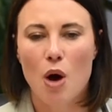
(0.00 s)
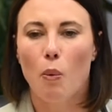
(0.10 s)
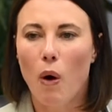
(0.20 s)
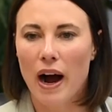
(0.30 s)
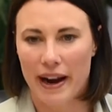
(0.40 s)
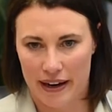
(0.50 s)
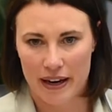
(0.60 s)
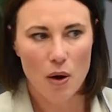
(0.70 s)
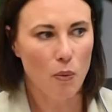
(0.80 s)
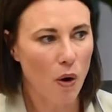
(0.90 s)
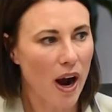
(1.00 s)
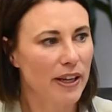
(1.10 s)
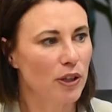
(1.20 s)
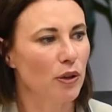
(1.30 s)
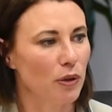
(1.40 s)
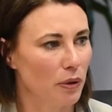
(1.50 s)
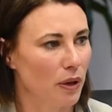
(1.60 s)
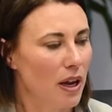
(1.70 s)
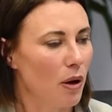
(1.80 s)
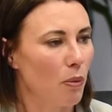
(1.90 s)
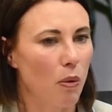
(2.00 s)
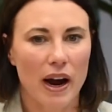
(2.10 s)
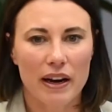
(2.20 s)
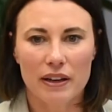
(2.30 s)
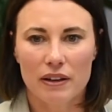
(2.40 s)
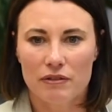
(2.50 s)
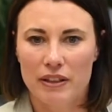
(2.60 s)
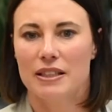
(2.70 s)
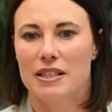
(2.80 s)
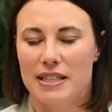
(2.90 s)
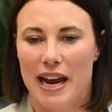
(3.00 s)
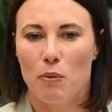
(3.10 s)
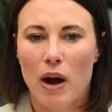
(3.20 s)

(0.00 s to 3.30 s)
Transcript: Why? Why you? Why real estate?